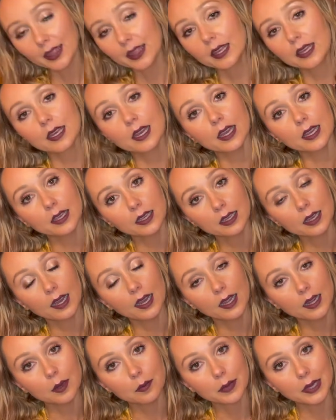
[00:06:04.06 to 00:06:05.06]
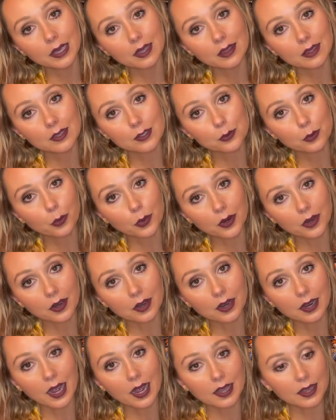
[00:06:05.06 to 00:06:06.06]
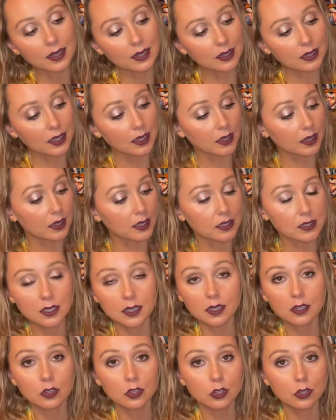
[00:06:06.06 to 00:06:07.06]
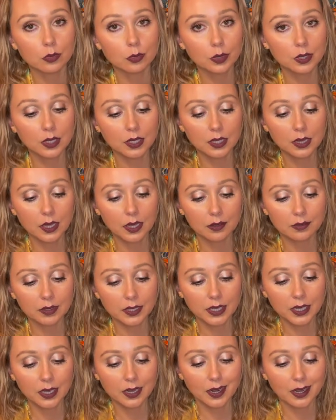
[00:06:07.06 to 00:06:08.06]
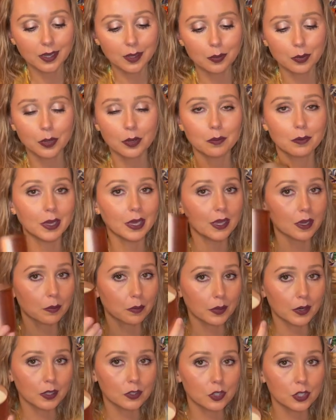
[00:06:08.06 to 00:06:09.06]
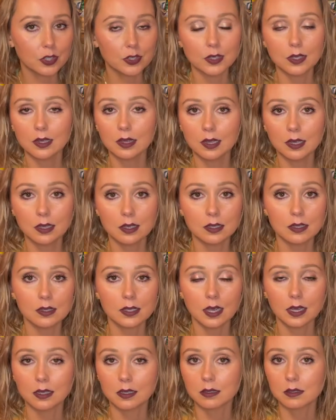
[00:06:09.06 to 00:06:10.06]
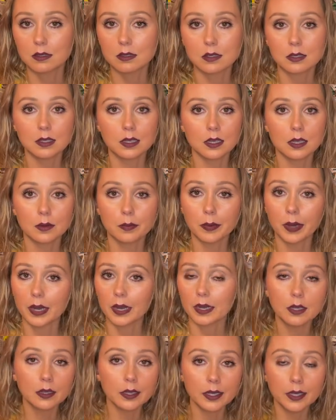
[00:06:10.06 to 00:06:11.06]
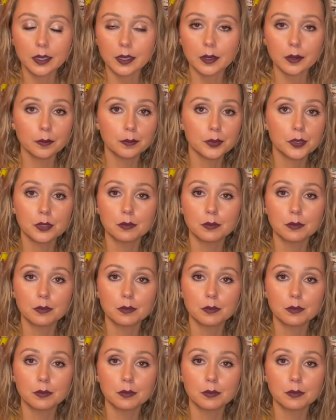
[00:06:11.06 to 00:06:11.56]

think I could kind of make this work. I think that it's going to look really lovely and I could put makeup brushes in this. I could stick my lips,